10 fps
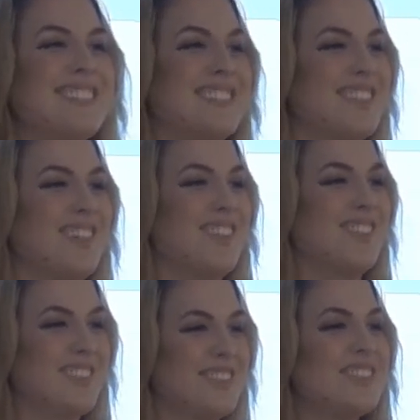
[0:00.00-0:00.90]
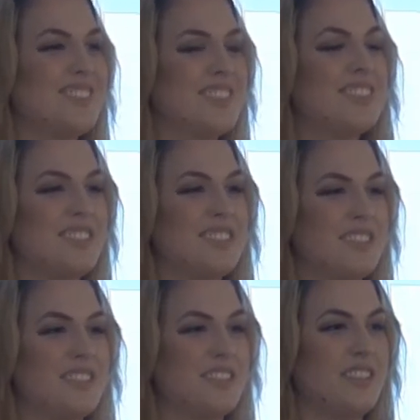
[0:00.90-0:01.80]
So
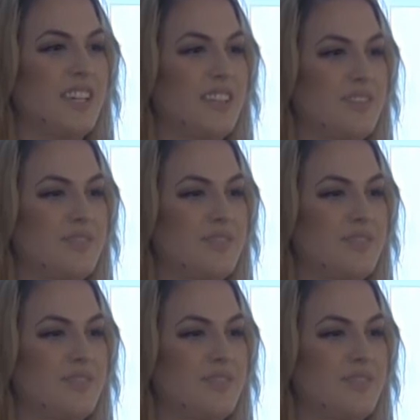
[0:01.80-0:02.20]
so yeah.